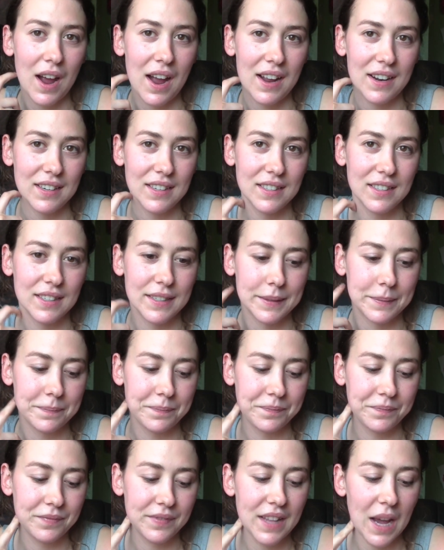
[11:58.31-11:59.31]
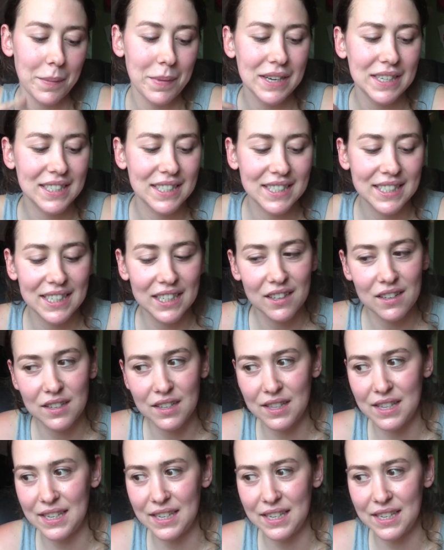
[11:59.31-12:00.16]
And I mean, still to